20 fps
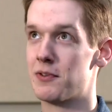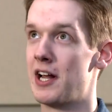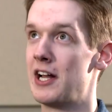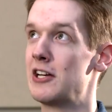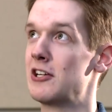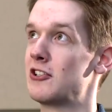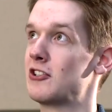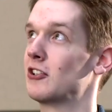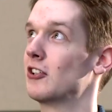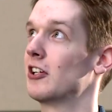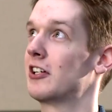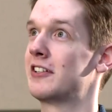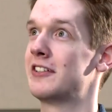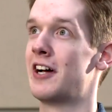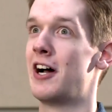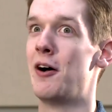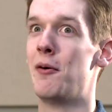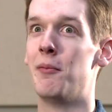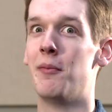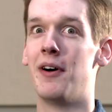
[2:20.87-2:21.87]
when I just looked
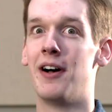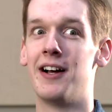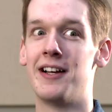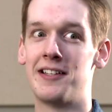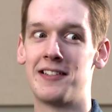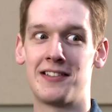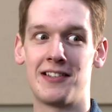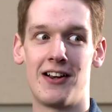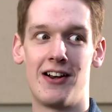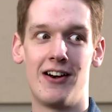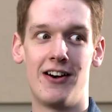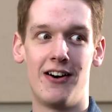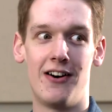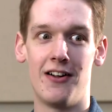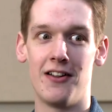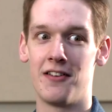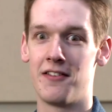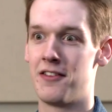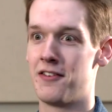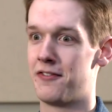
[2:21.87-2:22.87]
up. I saw
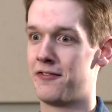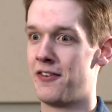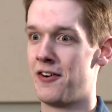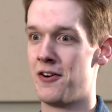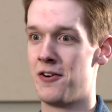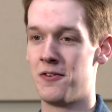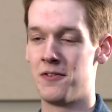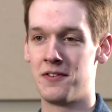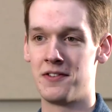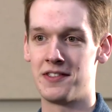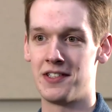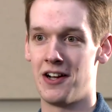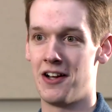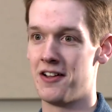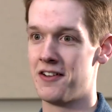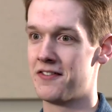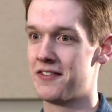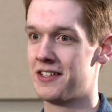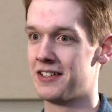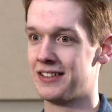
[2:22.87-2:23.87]
all of the phones,
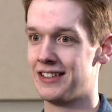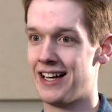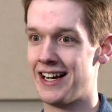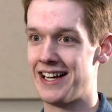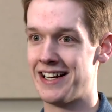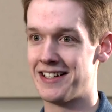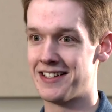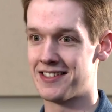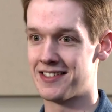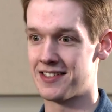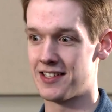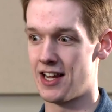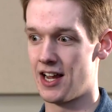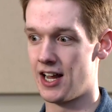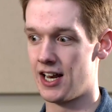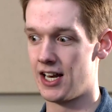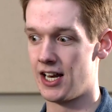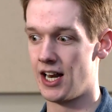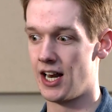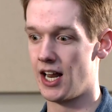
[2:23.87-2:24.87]
all of the lights,
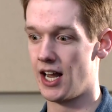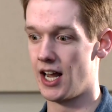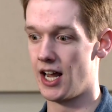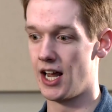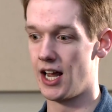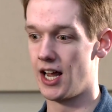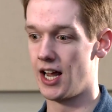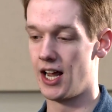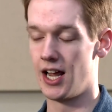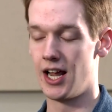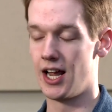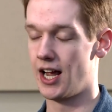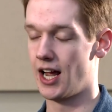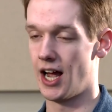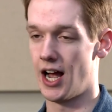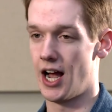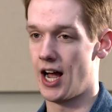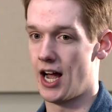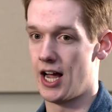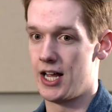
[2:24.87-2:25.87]
and
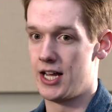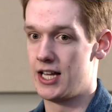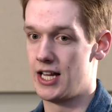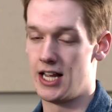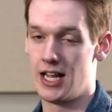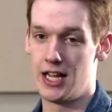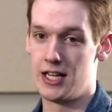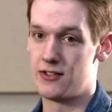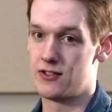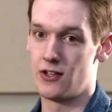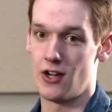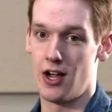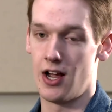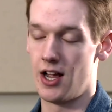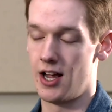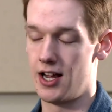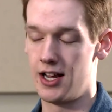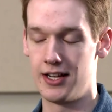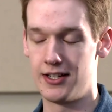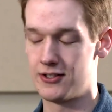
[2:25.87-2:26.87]
it, it's,
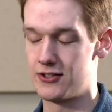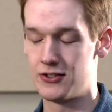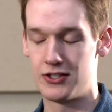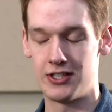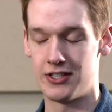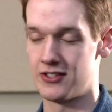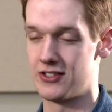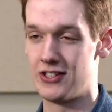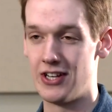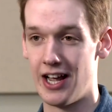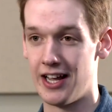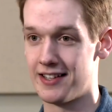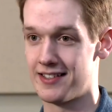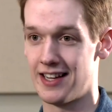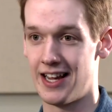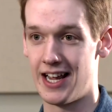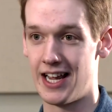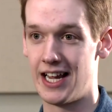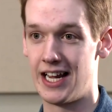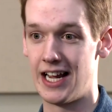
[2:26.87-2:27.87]
it's just nuts.
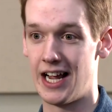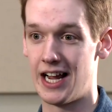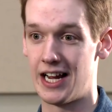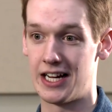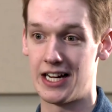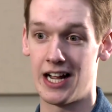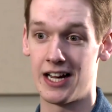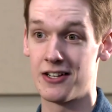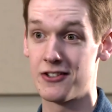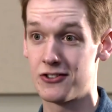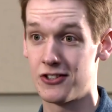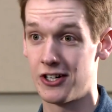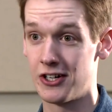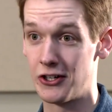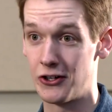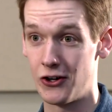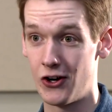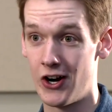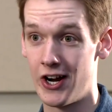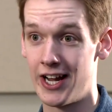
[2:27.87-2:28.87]
I, I kind of
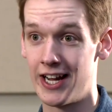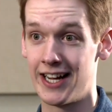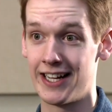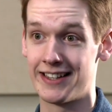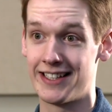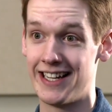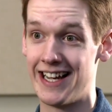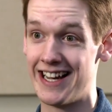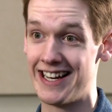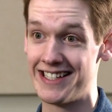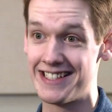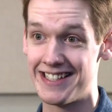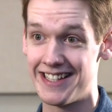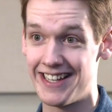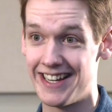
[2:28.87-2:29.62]
started crying at the end